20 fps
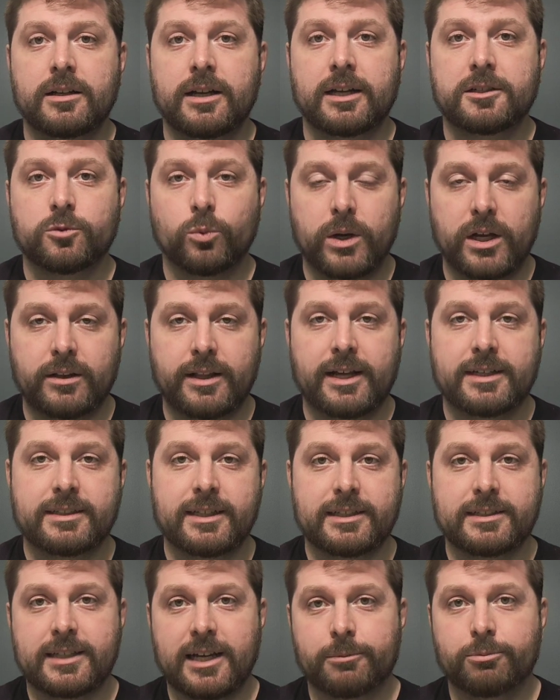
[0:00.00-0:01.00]
as well as
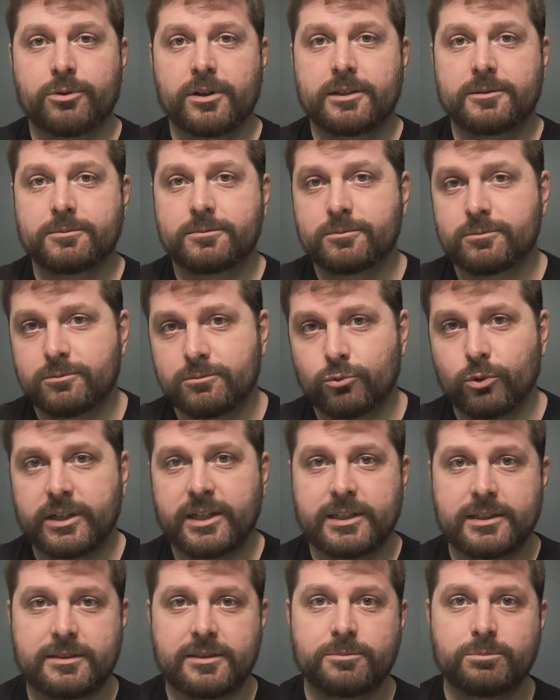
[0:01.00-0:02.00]
a separate
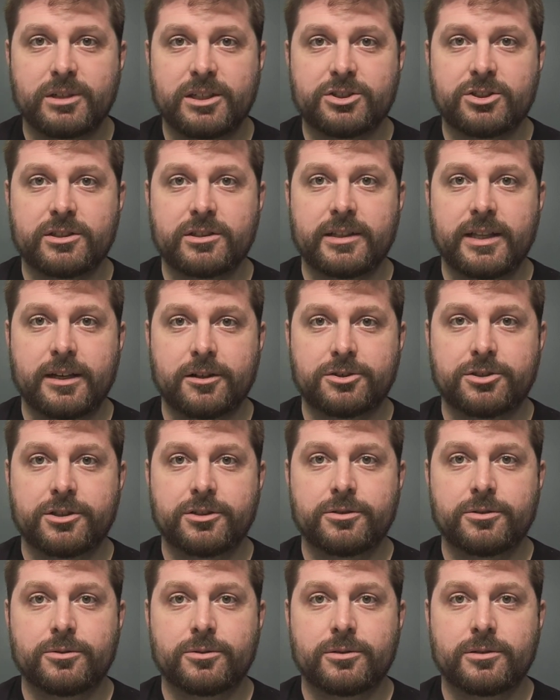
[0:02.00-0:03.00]
written submission. They're
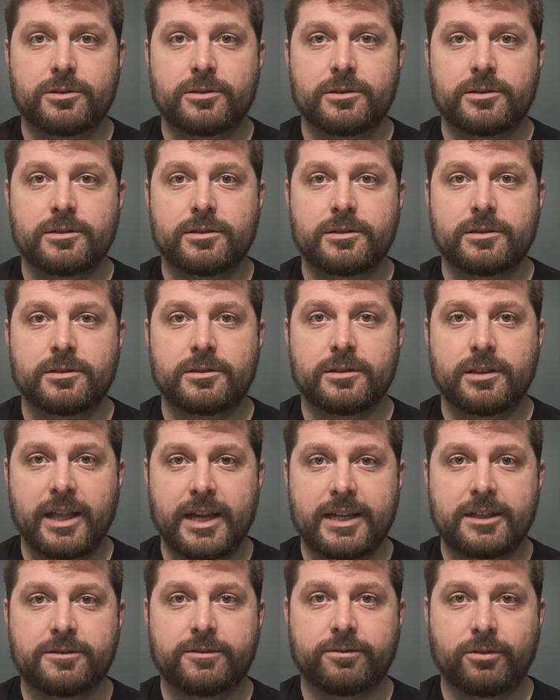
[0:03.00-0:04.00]
due
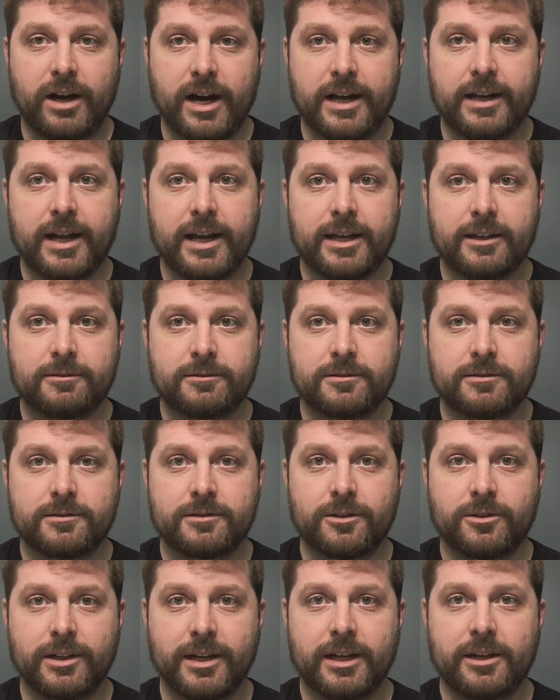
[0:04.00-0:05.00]
late Friday.
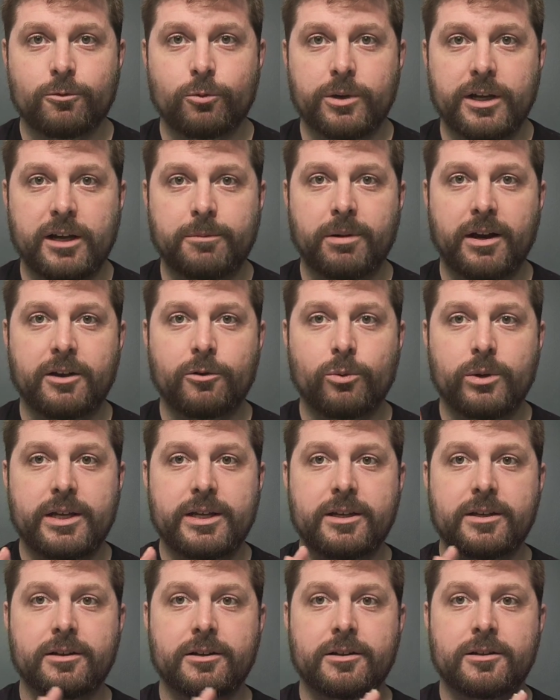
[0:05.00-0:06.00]
Okay, week by
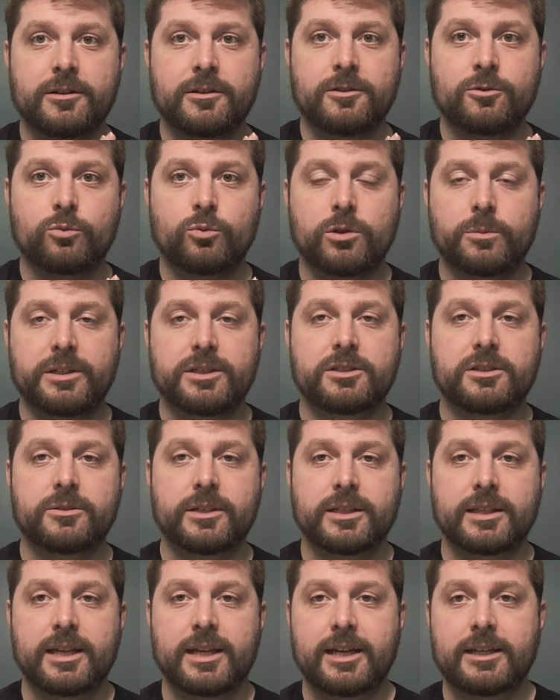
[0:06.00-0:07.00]
week, we'll be
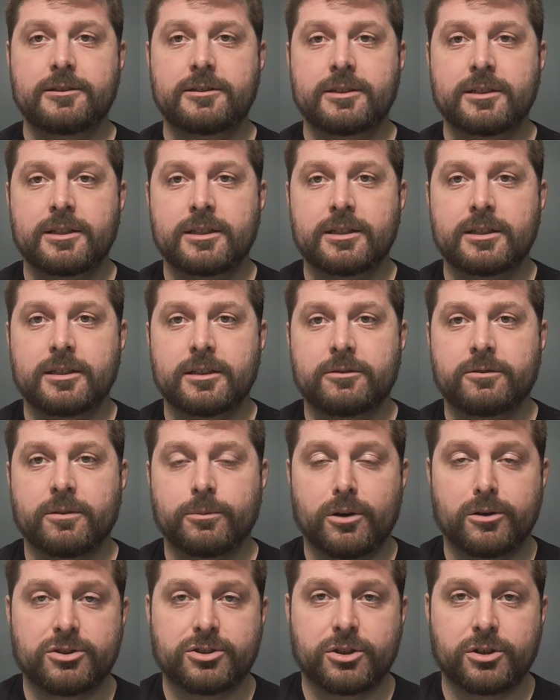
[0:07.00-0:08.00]
doing that for
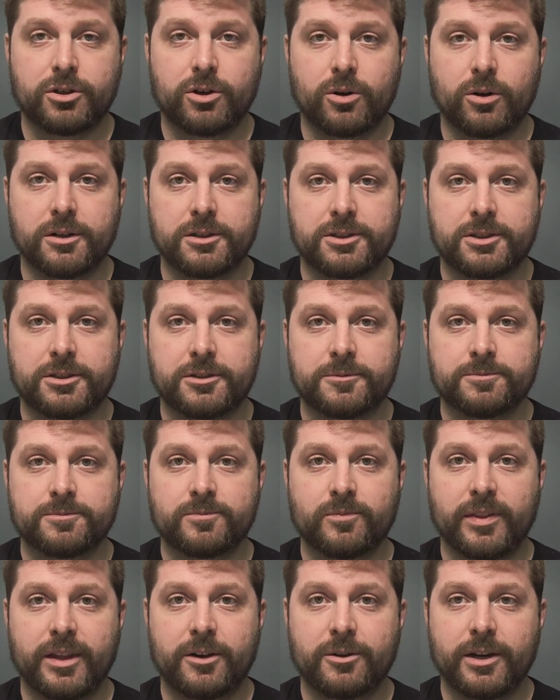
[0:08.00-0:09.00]
most of the course.
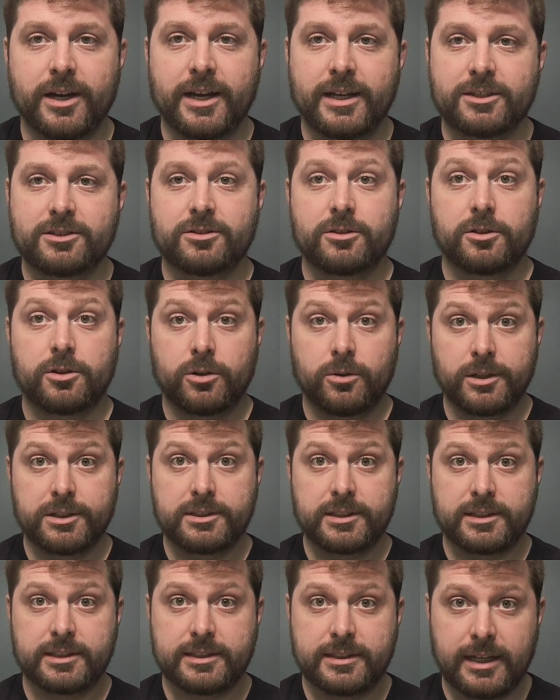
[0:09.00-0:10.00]
Okay, so the
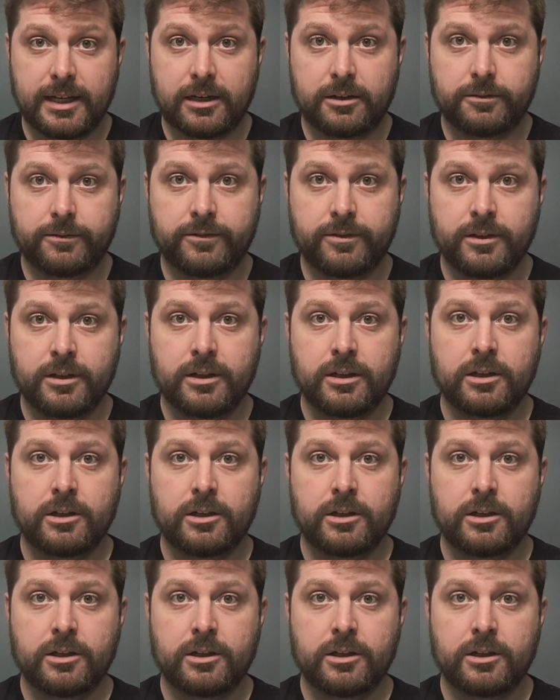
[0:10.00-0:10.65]
course itself